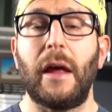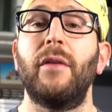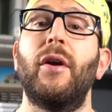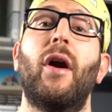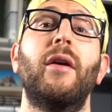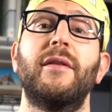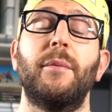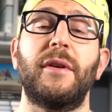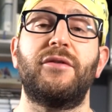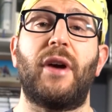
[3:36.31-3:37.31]
There are some
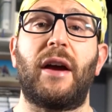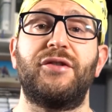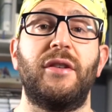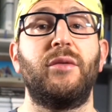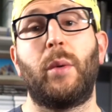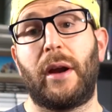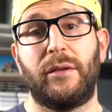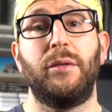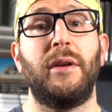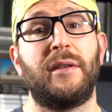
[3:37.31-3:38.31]
extractions where I
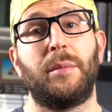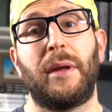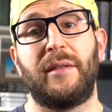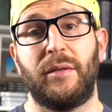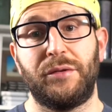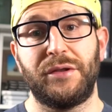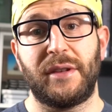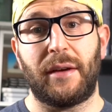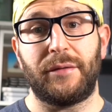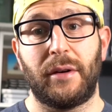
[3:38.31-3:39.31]
do need to place sutures
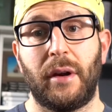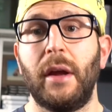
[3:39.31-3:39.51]
after.